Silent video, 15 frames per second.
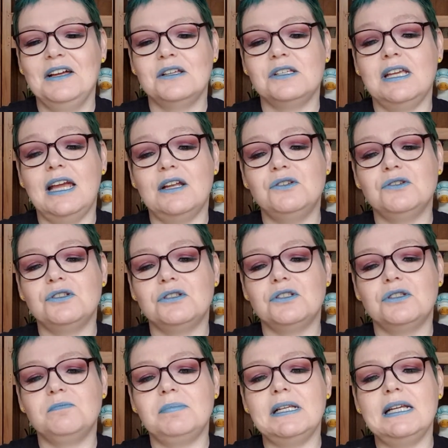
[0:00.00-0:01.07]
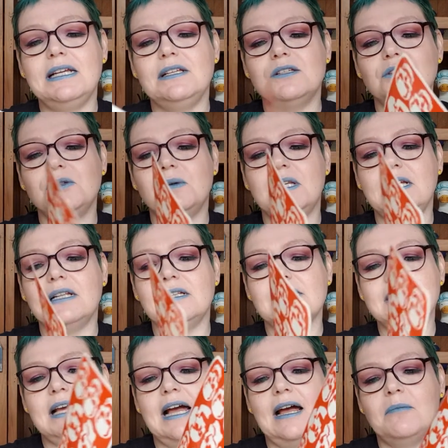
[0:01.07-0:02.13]
So yeah, just please do a little
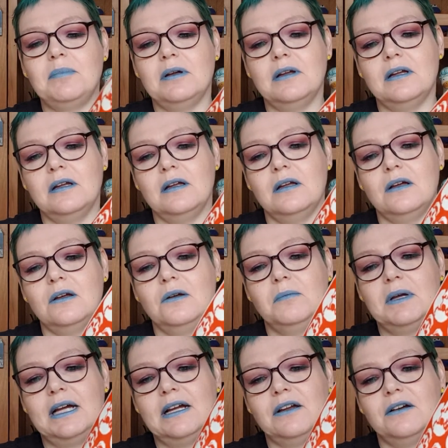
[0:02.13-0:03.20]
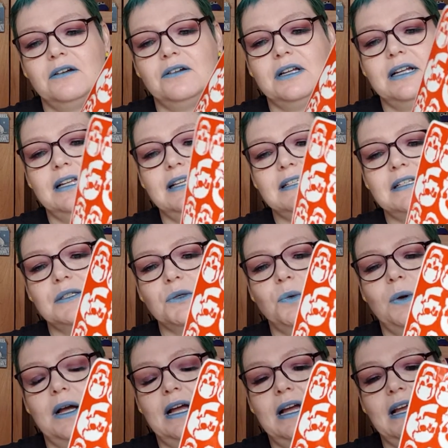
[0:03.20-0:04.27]
tab. Oh my god, and this is
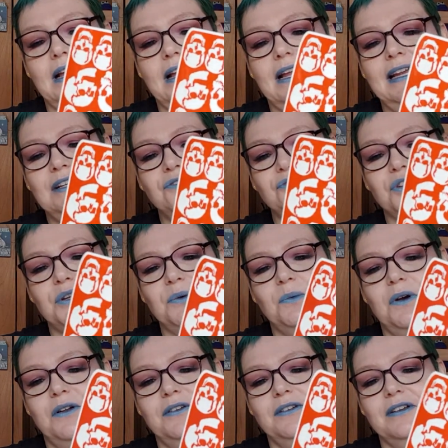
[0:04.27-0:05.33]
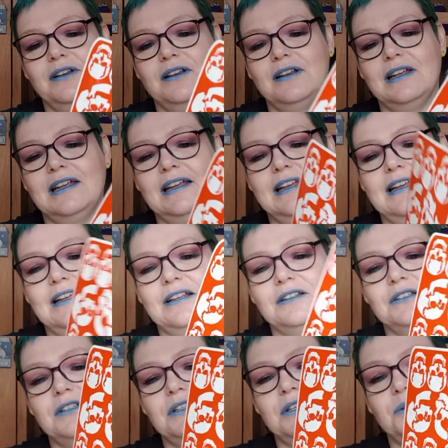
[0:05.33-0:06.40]
quite an intricate one
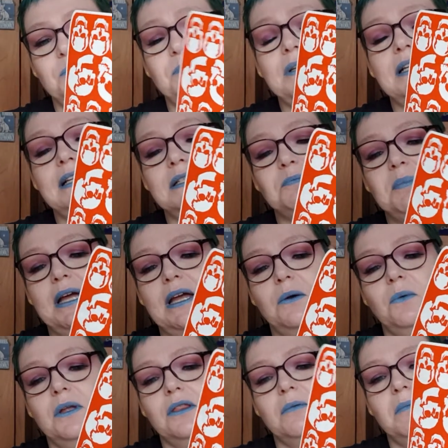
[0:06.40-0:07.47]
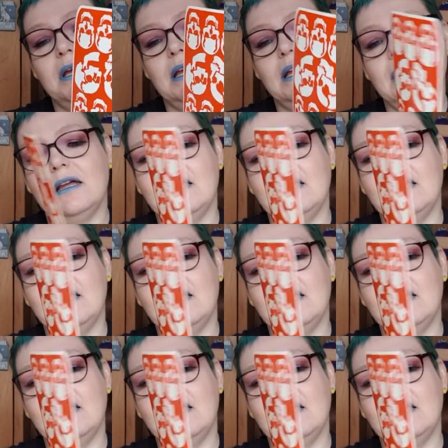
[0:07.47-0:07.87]
to do. Please bear with me.